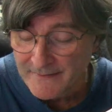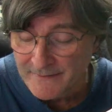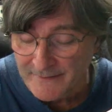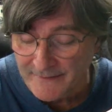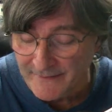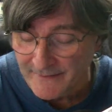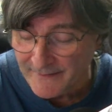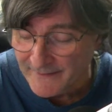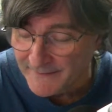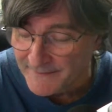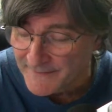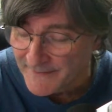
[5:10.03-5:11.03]

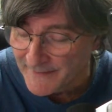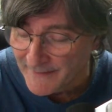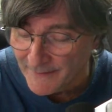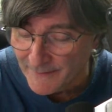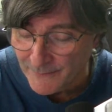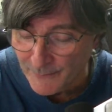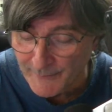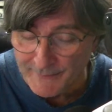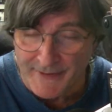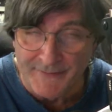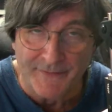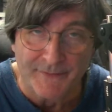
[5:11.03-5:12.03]
and we were
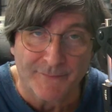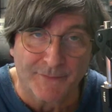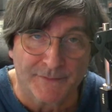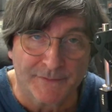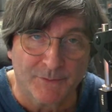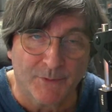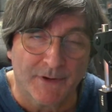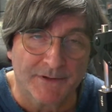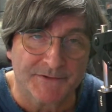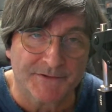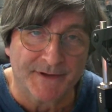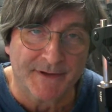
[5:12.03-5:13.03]
out there for a little while
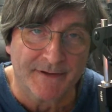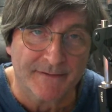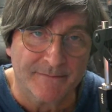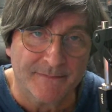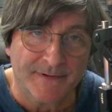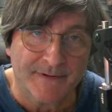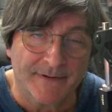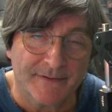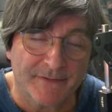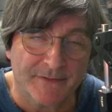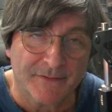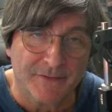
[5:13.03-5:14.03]
today.
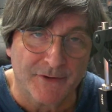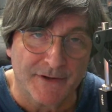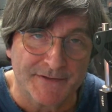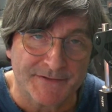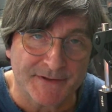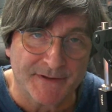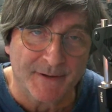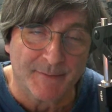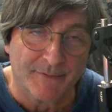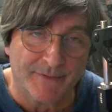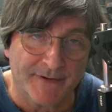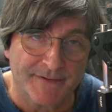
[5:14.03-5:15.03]
The guys did come
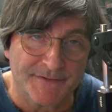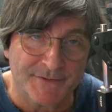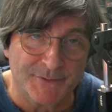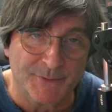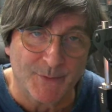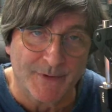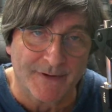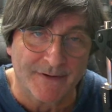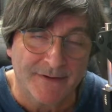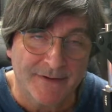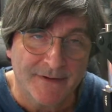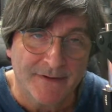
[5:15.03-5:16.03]
around to
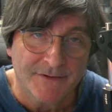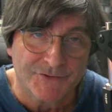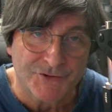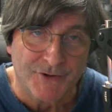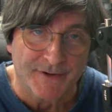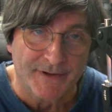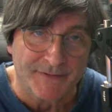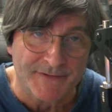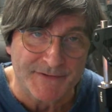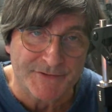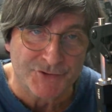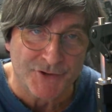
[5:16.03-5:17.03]
try and get
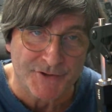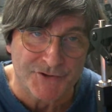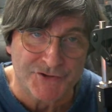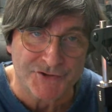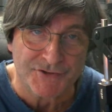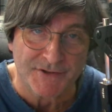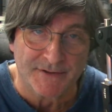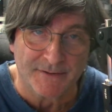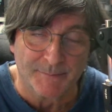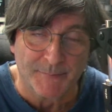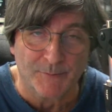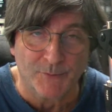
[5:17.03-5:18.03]
this trench
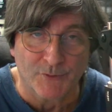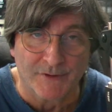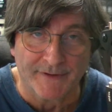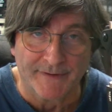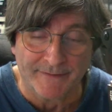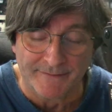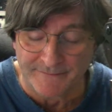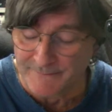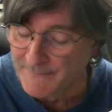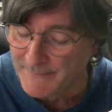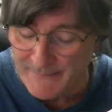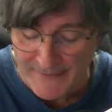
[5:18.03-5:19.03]
a bit more clear,
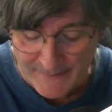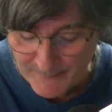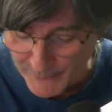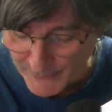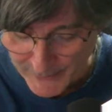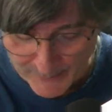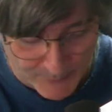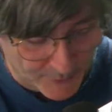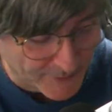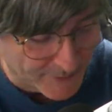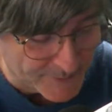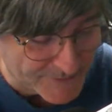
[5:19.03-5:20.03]
and boy oh
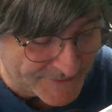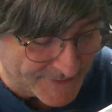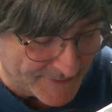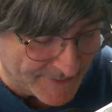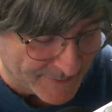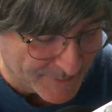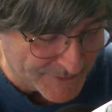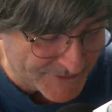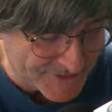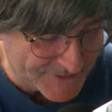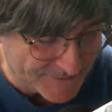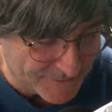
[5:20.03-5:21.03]
boy, it was
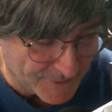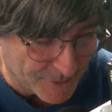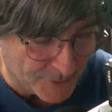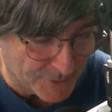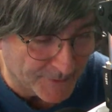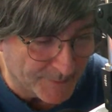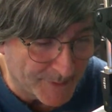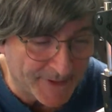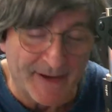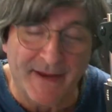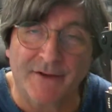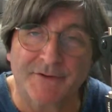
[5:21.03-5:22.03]
just not good
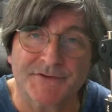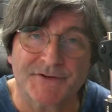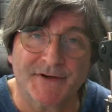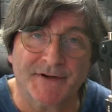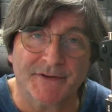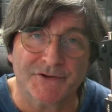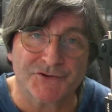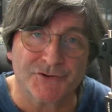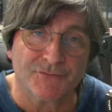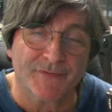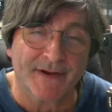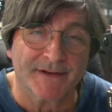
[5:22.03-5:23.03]
being outside. The
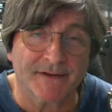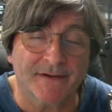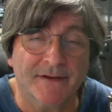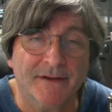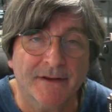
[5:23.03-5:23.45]
chill factor